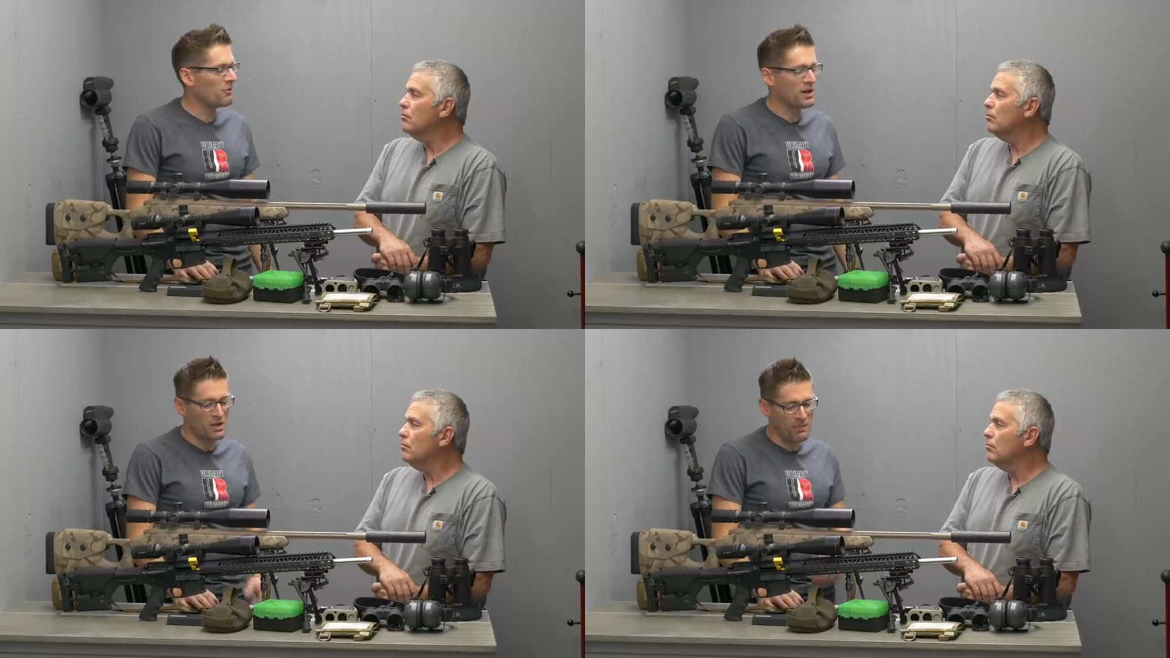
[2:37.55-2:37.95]

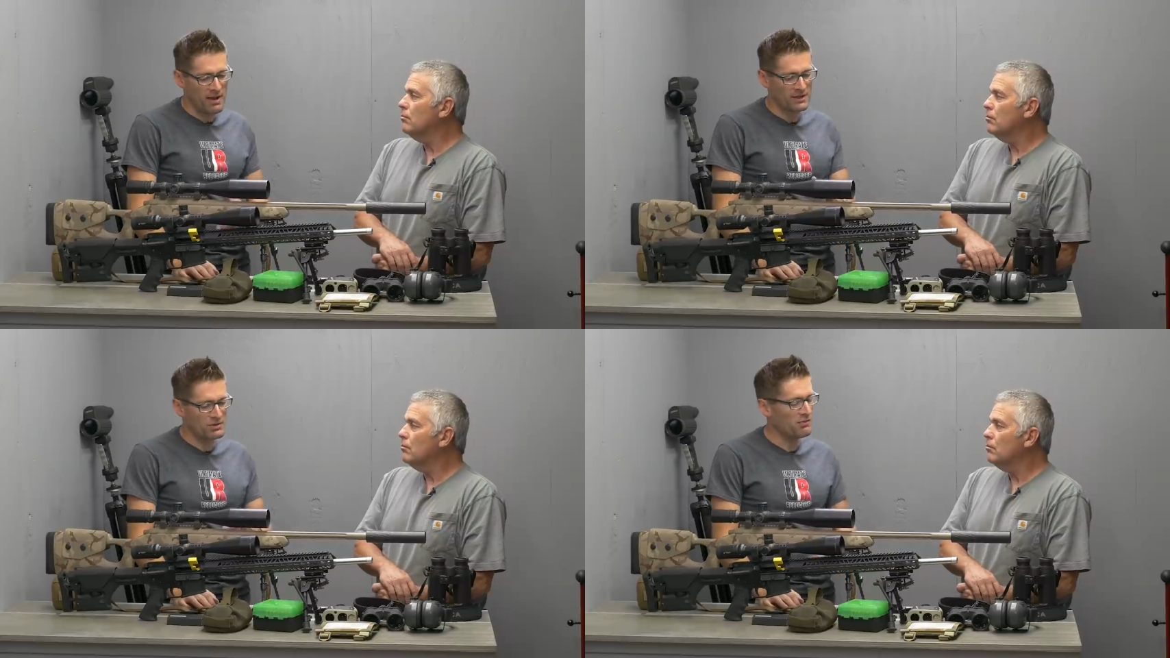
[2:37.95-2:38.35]
Speaker 1: when I go
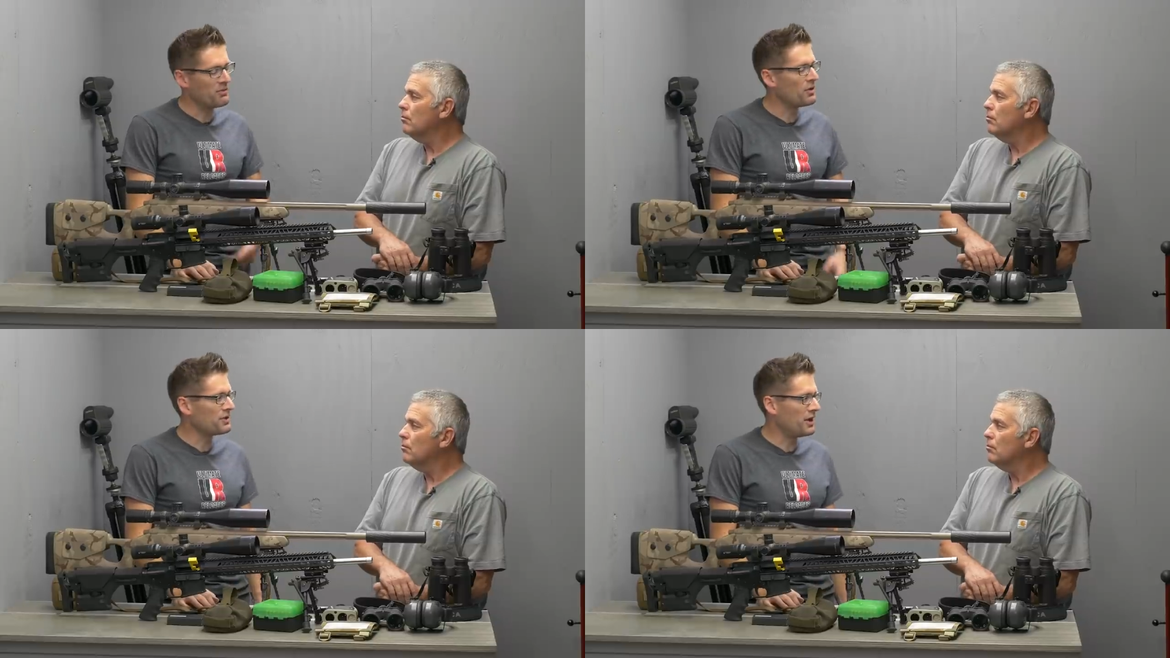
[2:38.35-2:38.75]
back to a
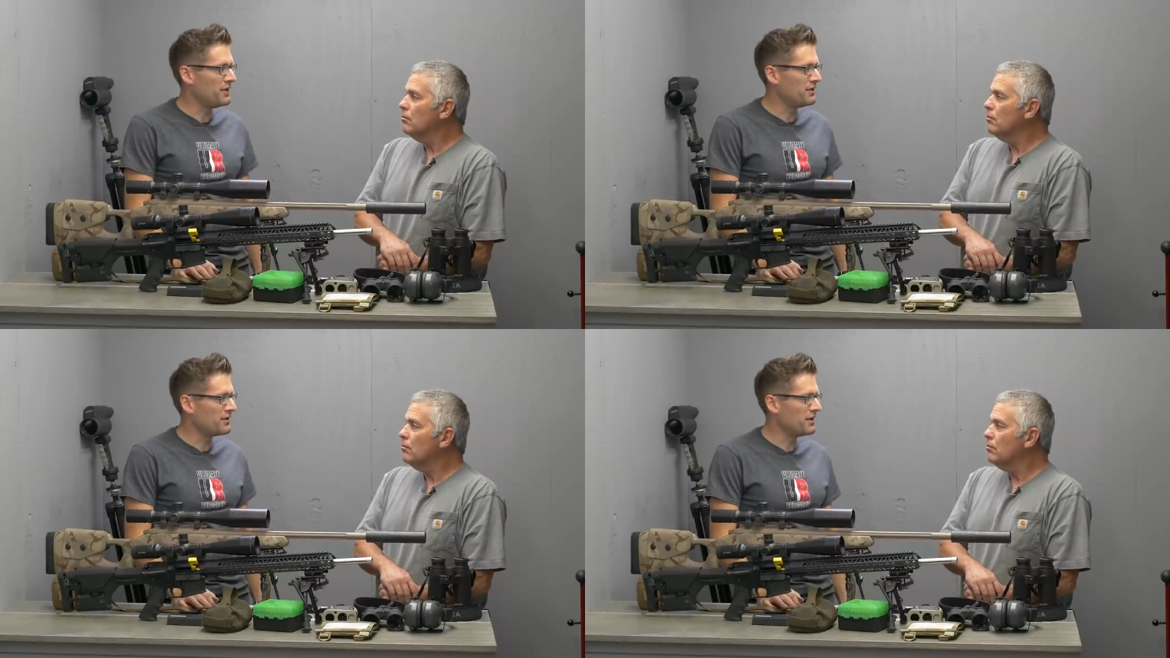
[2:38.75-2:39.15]
bolt
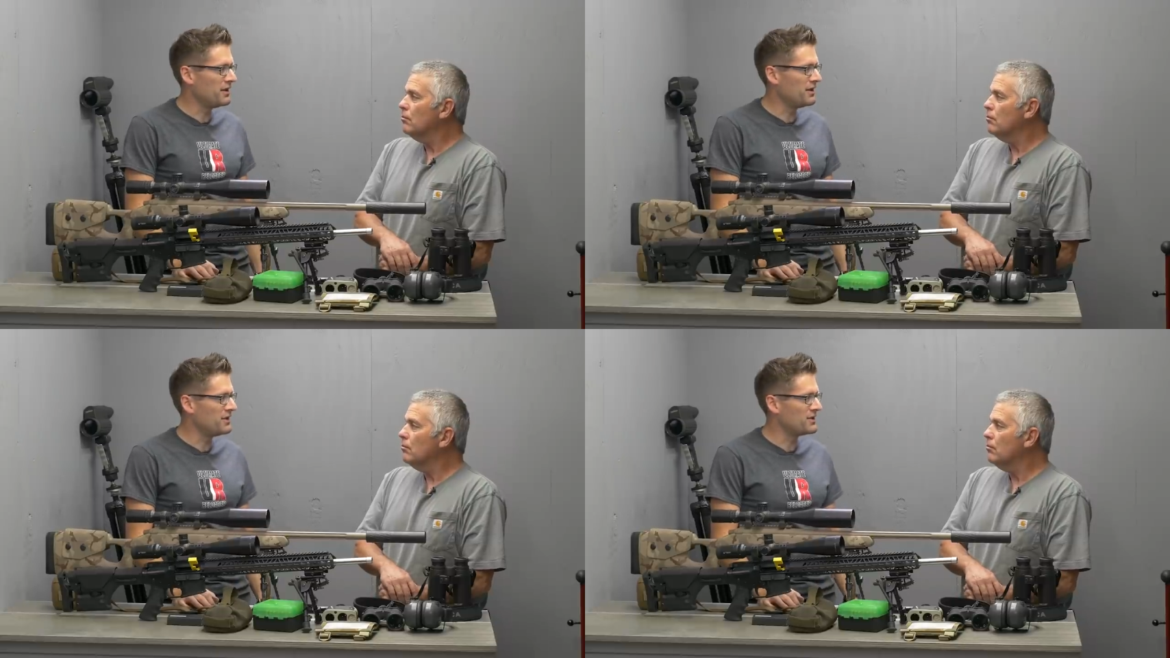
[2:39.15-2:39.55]
gun,
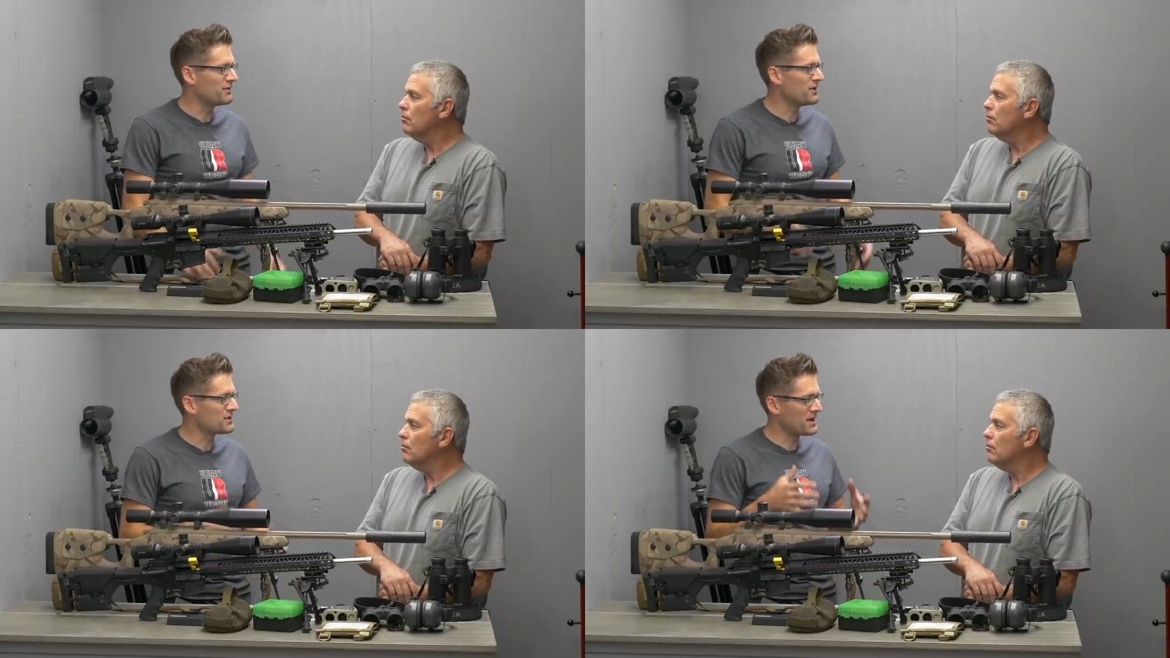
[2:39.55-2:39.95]
it, it just
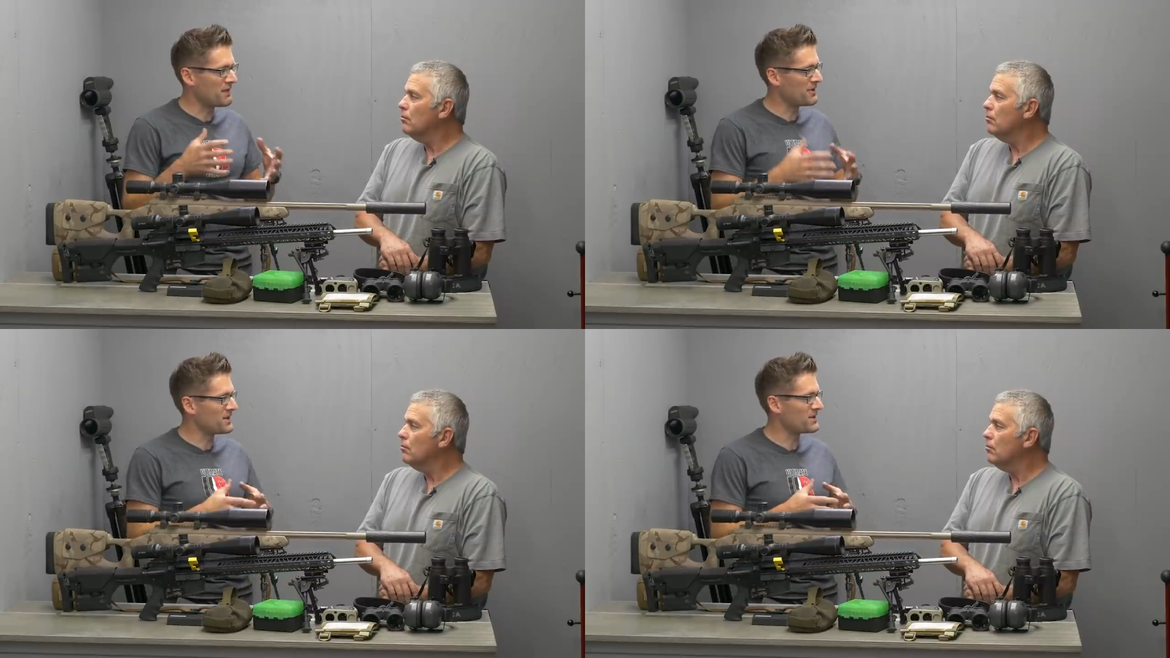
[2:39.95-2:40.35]
feels like
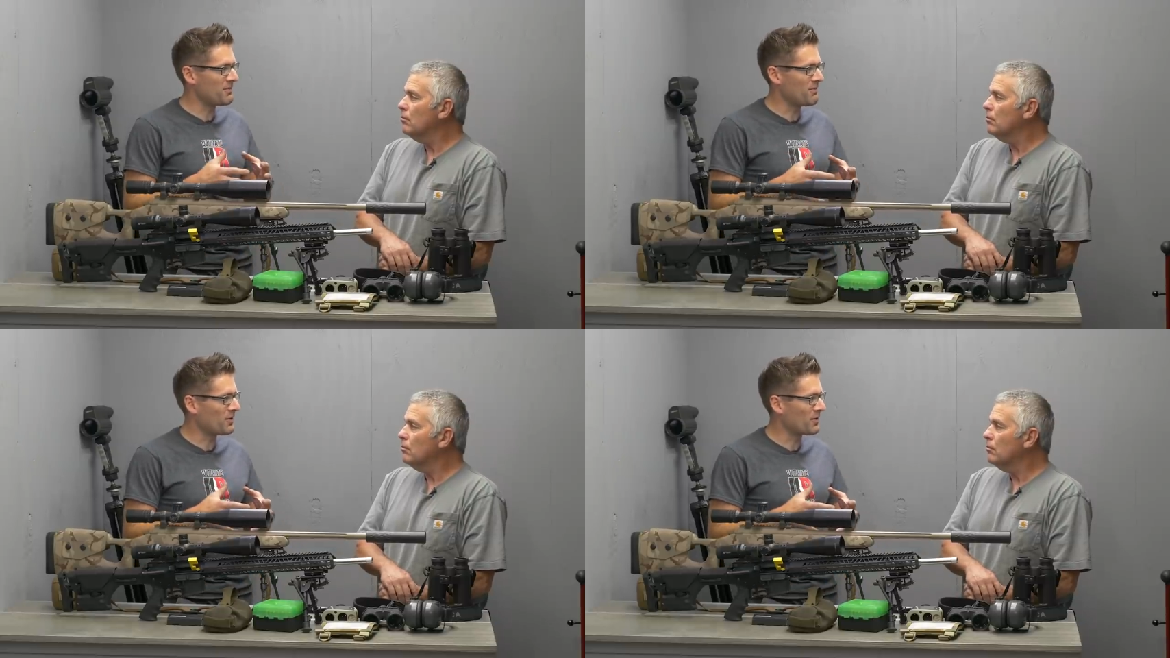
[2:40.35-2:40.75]
everything's a
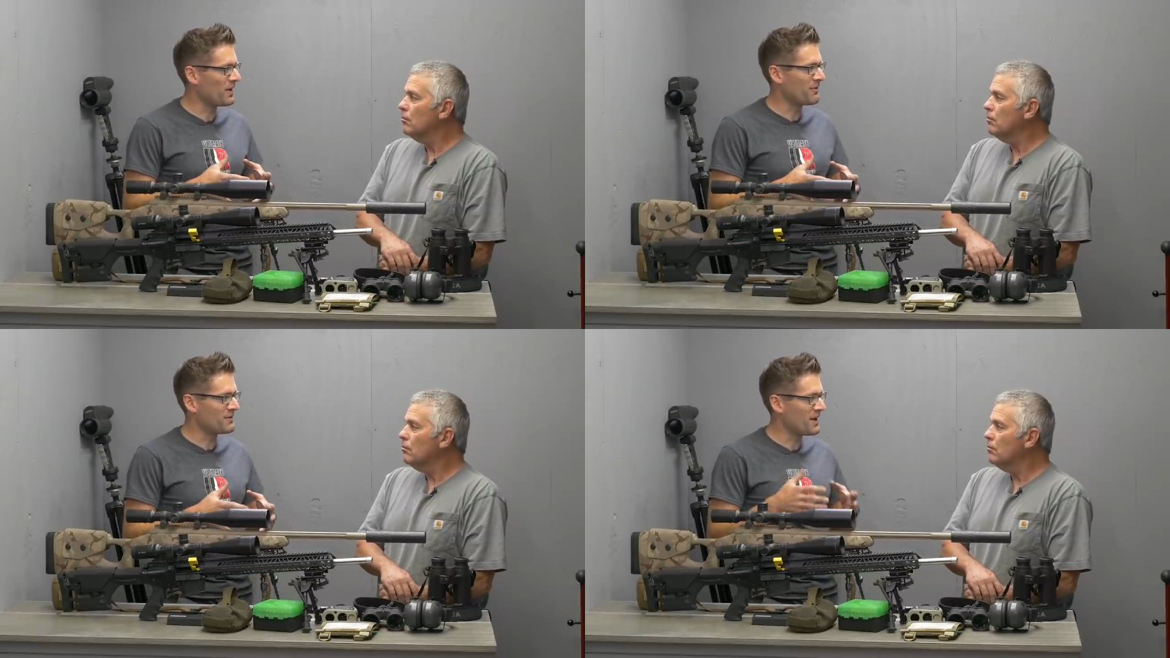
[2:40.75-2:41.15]
bit more
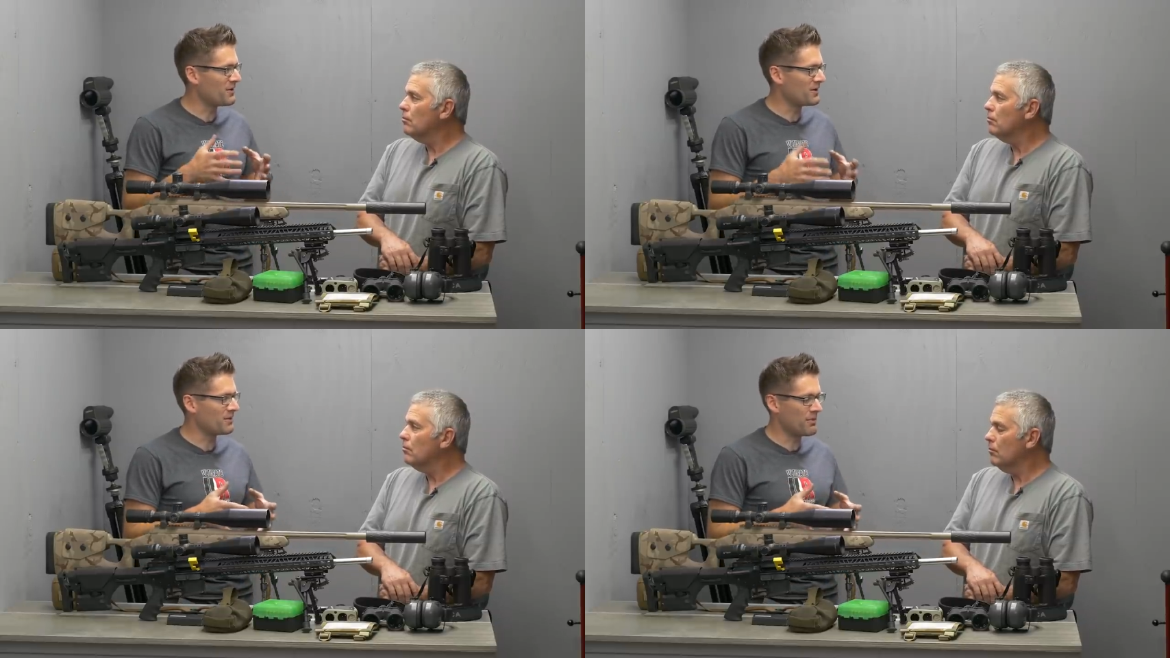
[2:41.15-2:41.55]
clamped
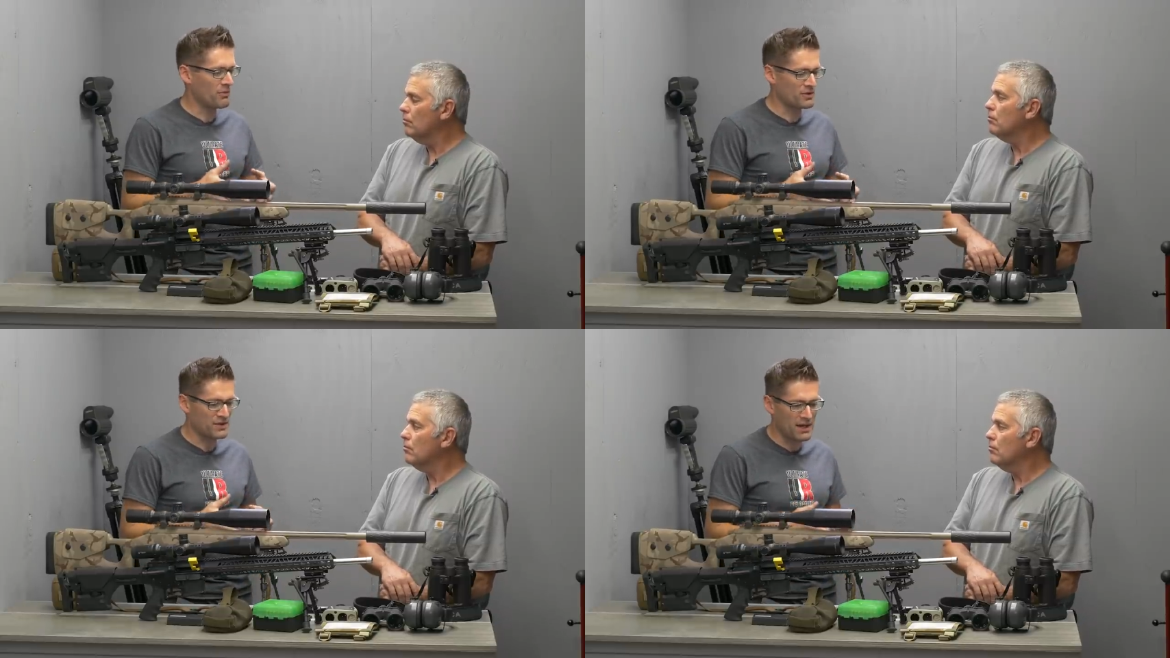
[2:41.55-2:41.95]
down and a bit
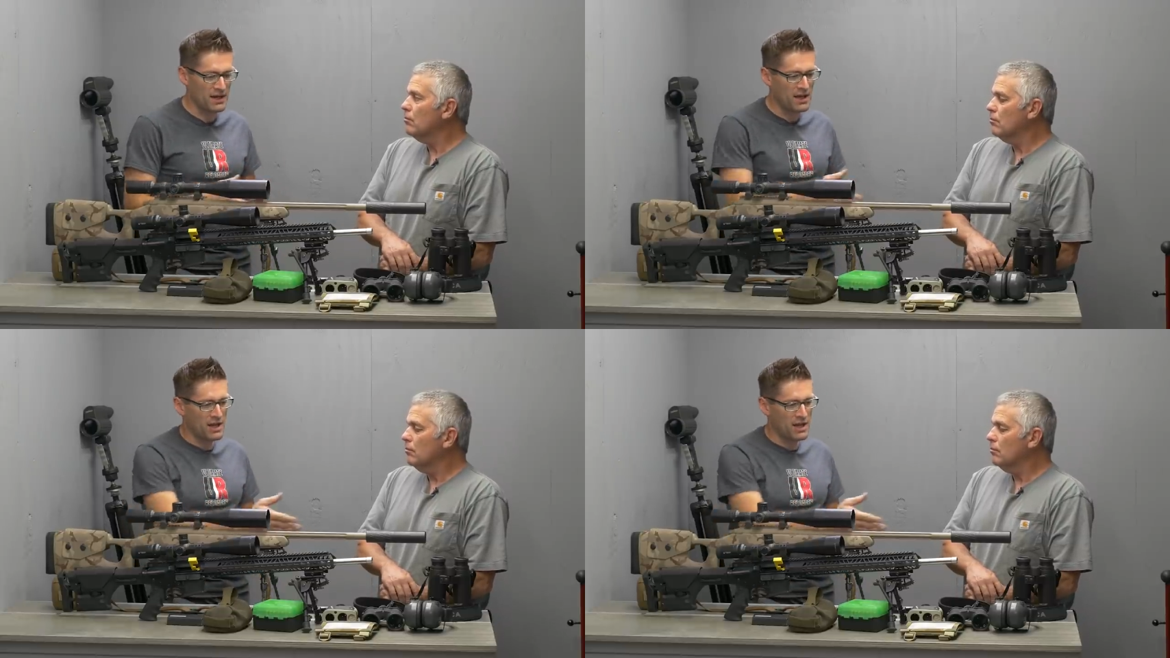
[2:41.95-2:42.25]
more steady